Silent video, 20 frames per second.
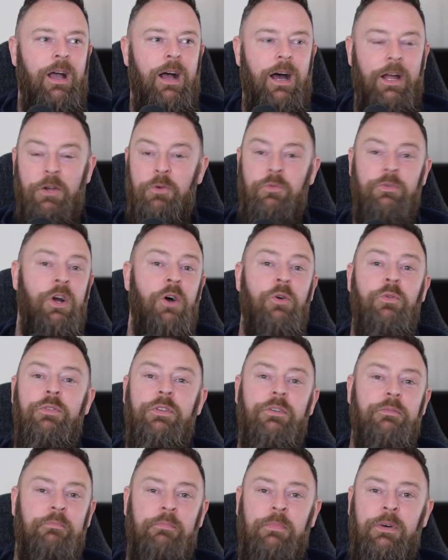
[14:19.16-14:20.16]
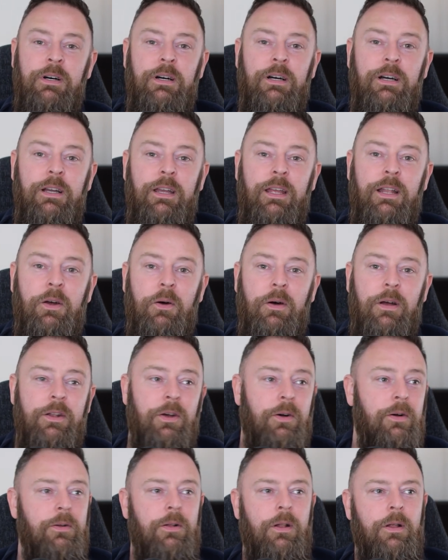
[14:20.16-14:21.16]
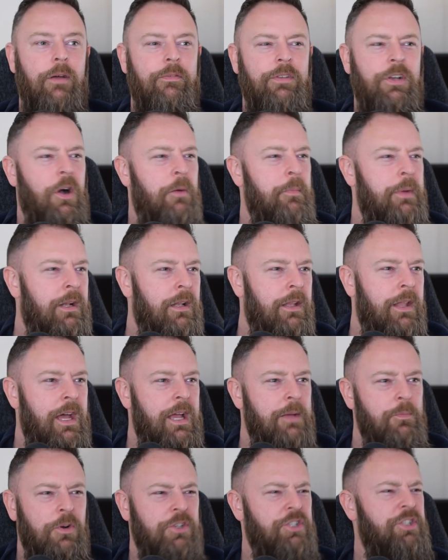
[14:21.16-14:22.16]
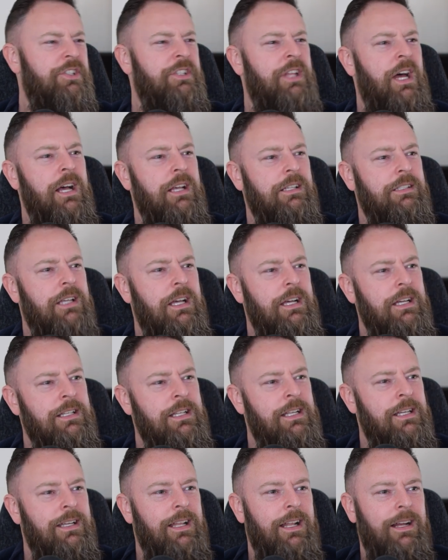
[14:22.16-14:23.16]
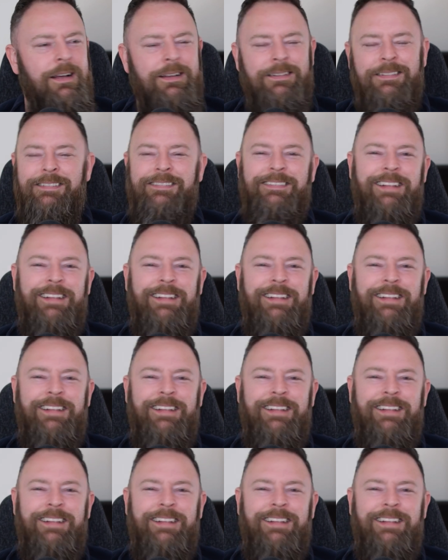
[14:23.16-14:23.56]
I don't know them. You know, I don't. Have you got a middle name? What's your star sign? You know,